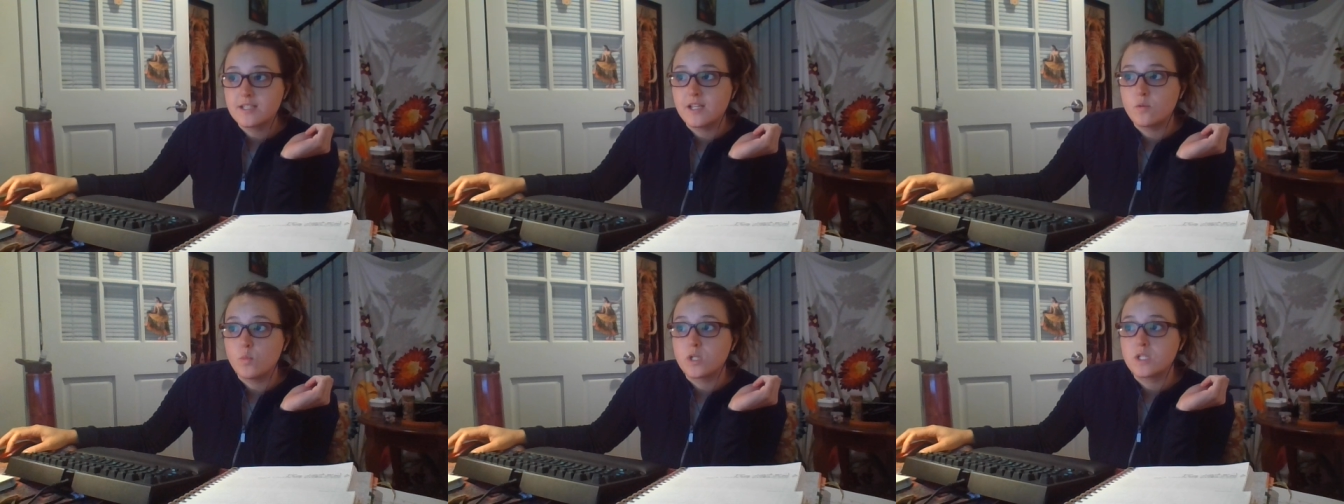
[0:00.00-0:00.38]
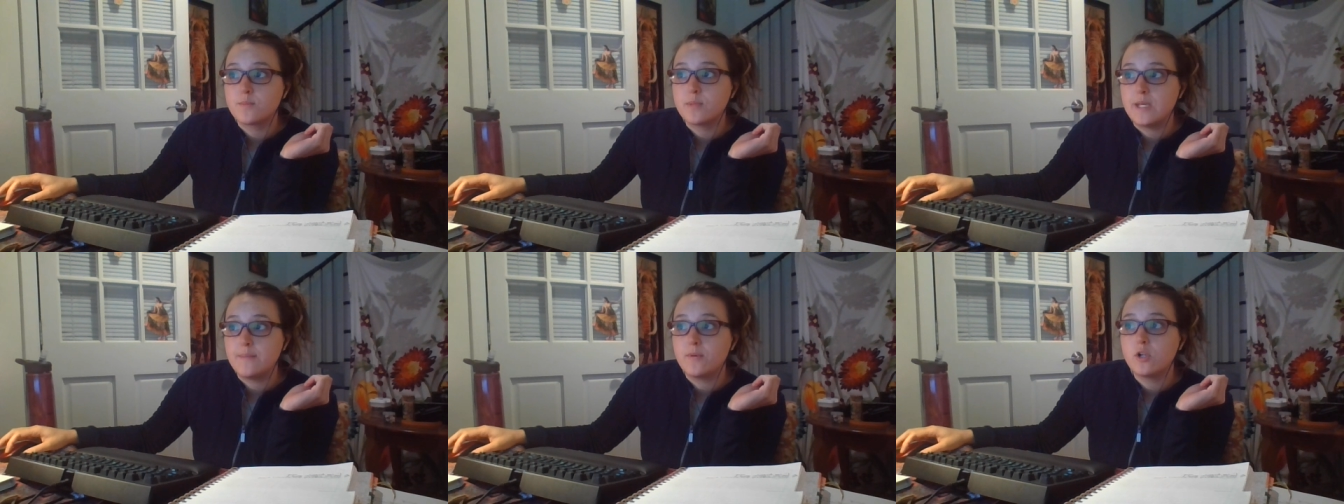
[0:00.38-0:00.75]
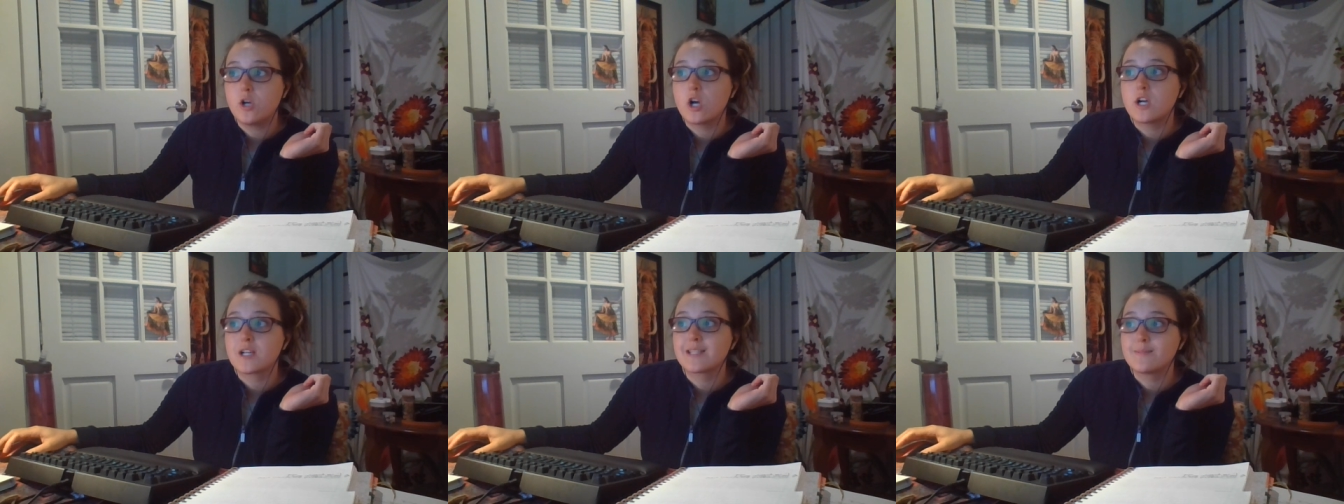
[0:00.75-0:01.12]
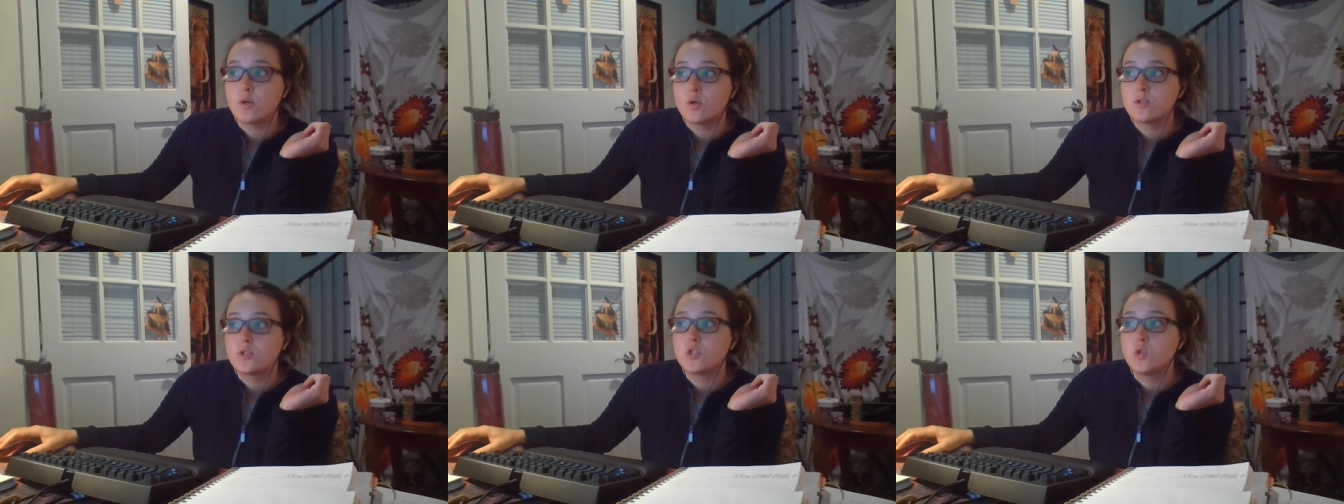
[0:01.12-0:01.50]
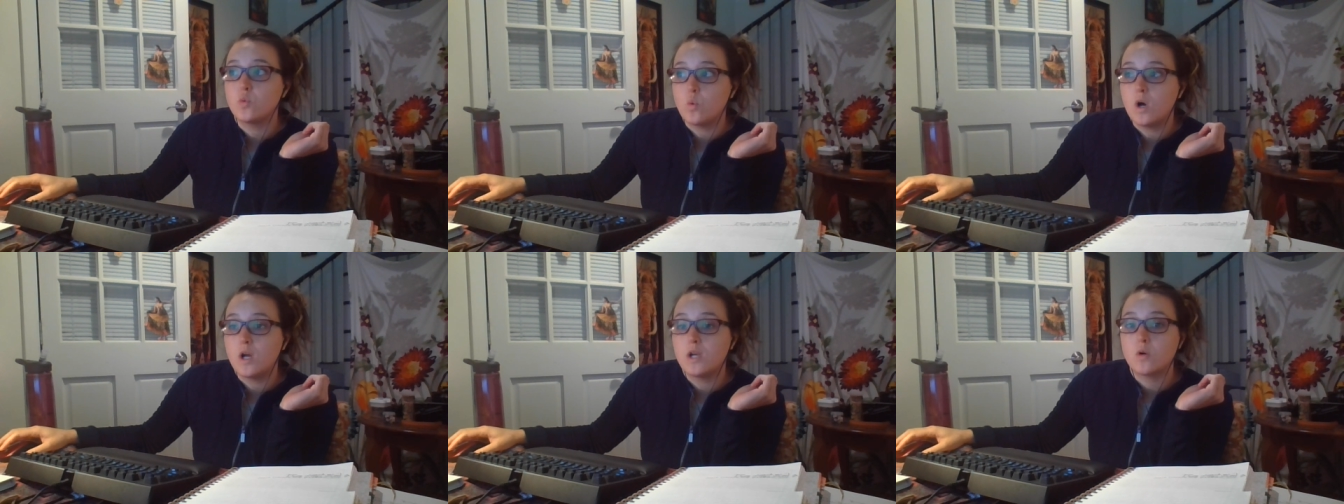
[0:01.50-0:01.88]
in which people are exposed to
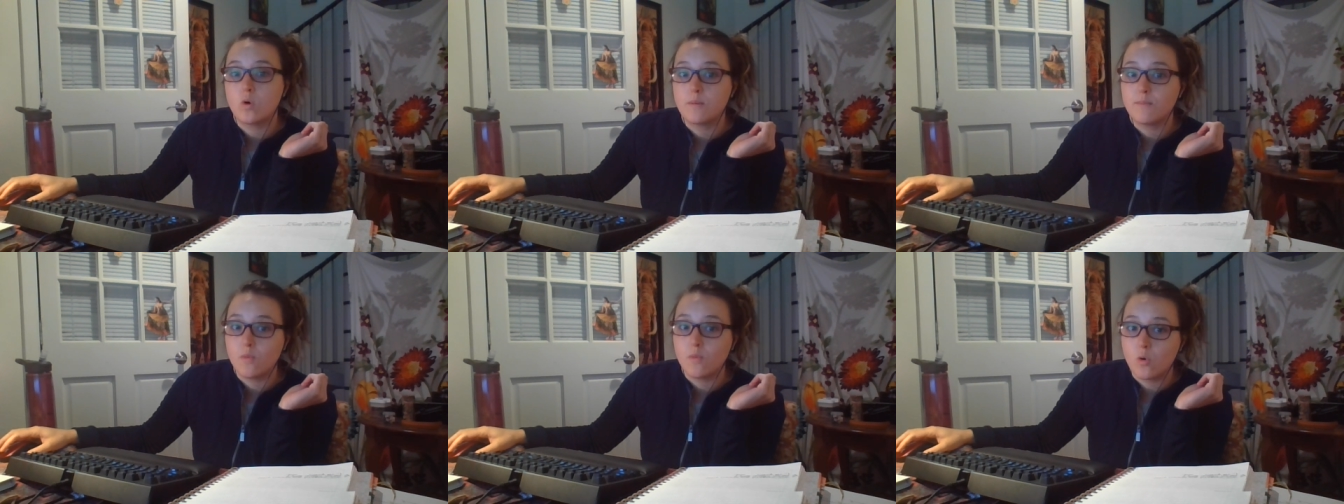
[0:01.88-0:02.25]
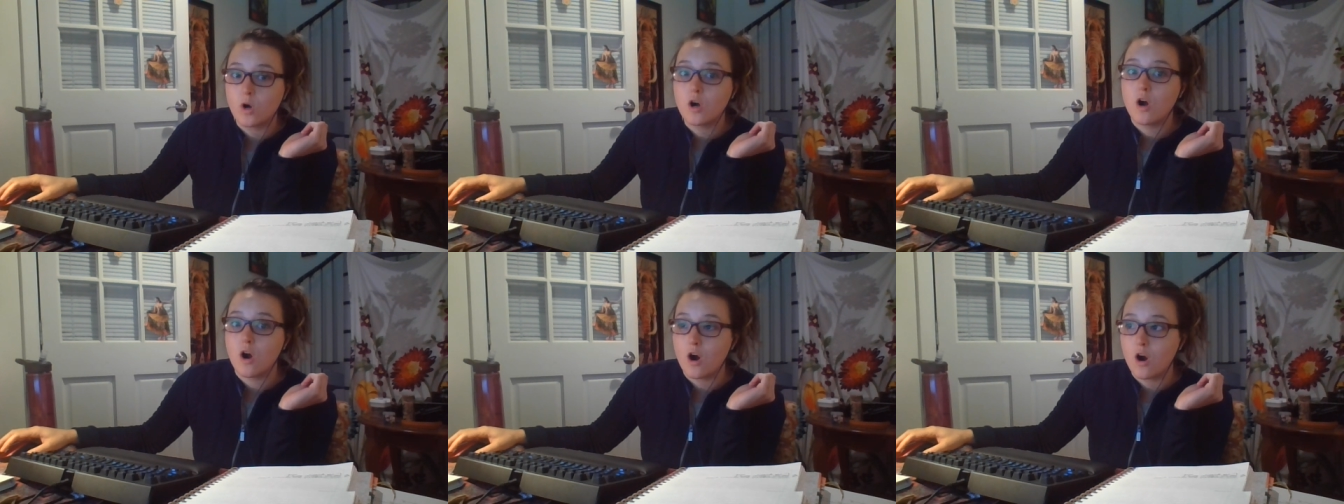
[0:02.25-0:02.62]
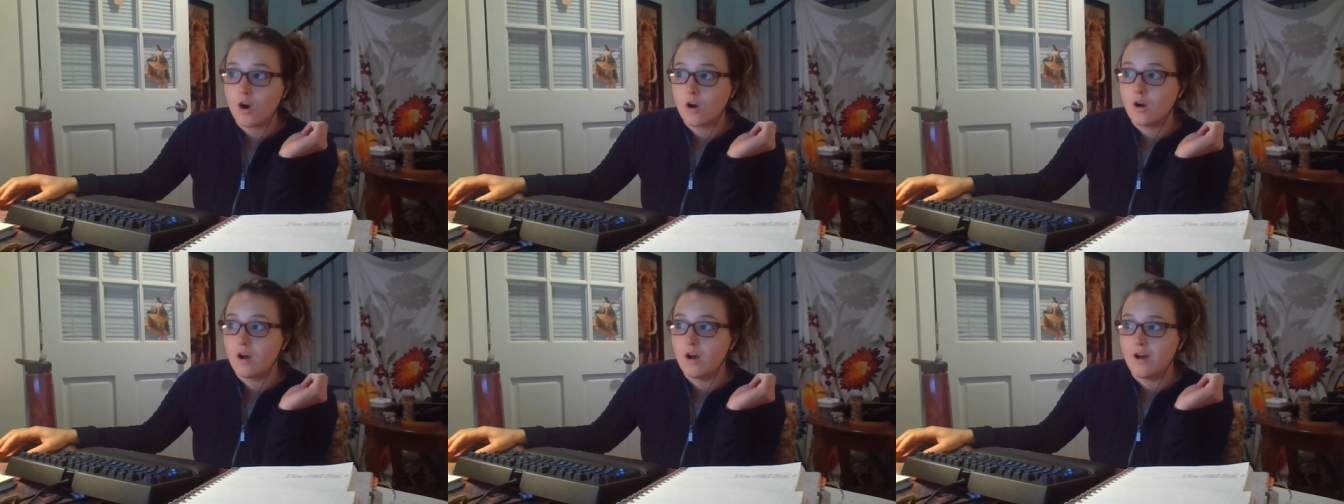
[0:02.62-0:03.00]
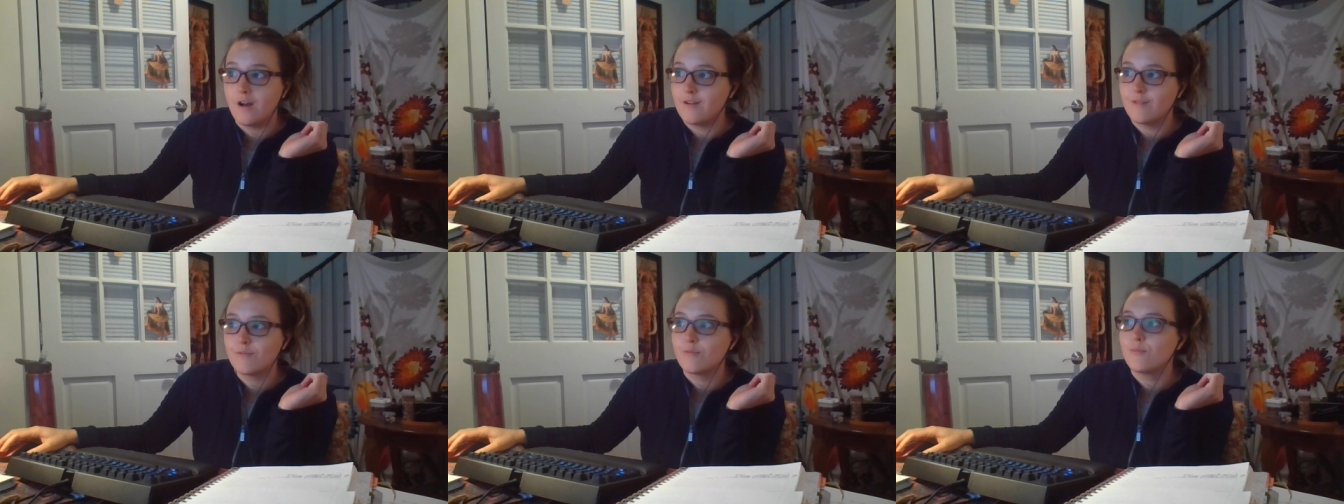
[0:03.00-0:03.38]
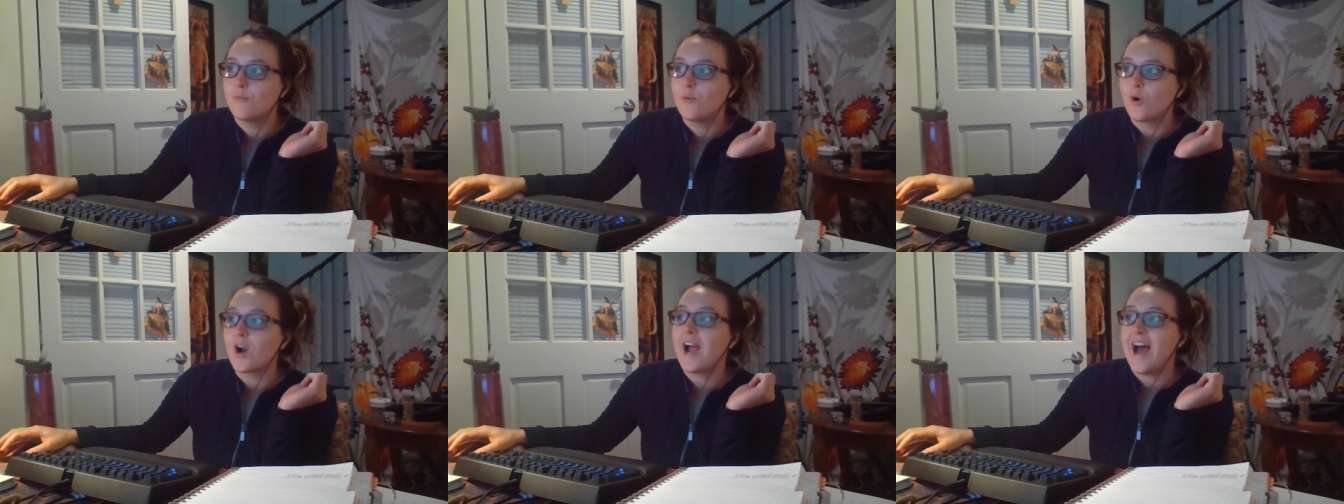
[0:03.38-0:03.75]
one or more
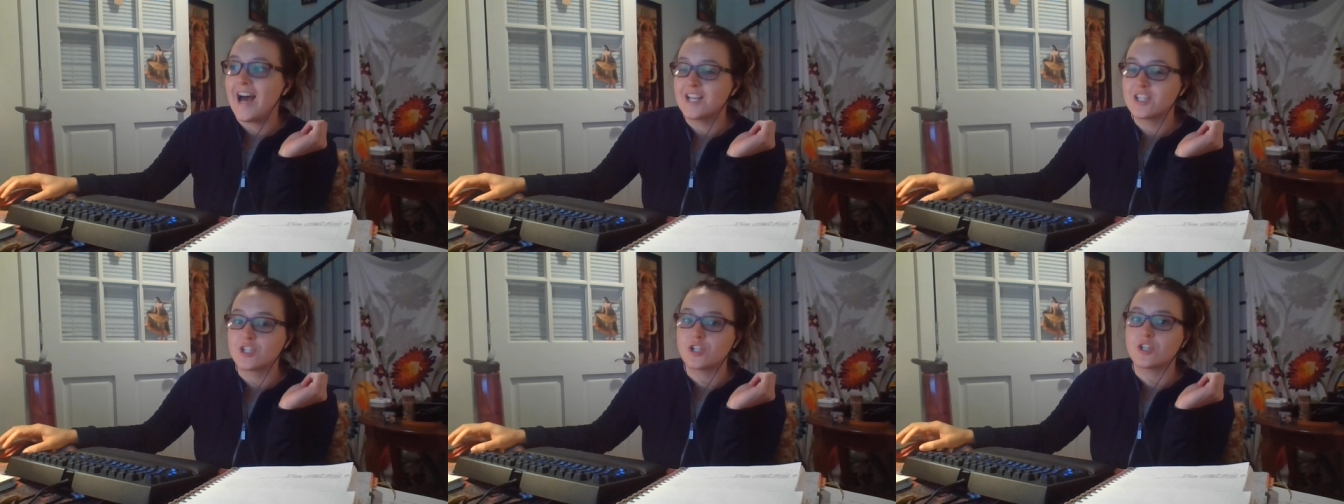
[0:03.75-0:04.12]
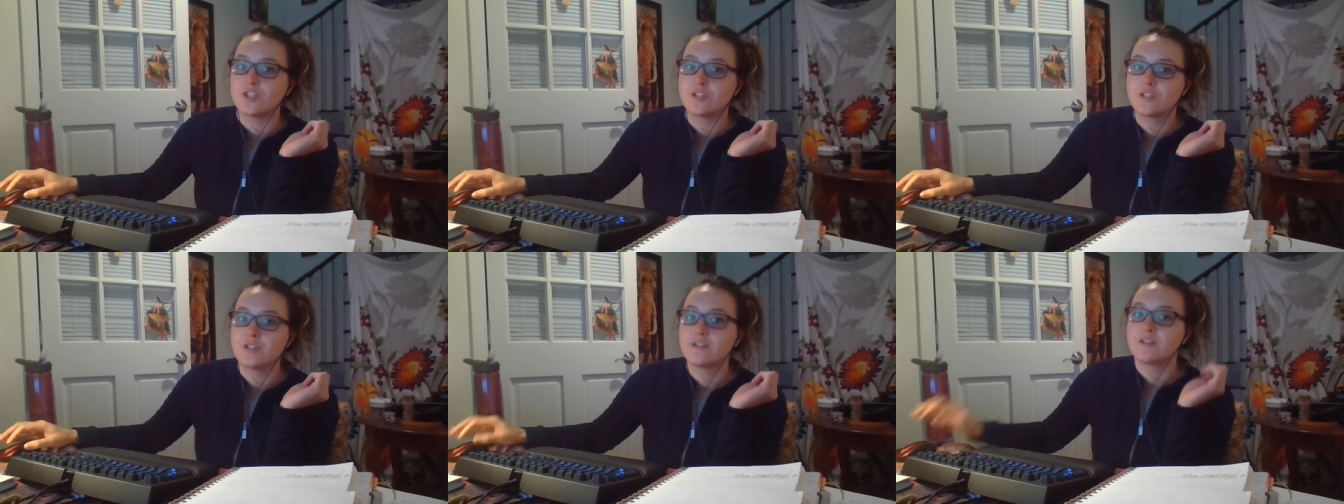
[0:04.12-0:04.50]
hazards.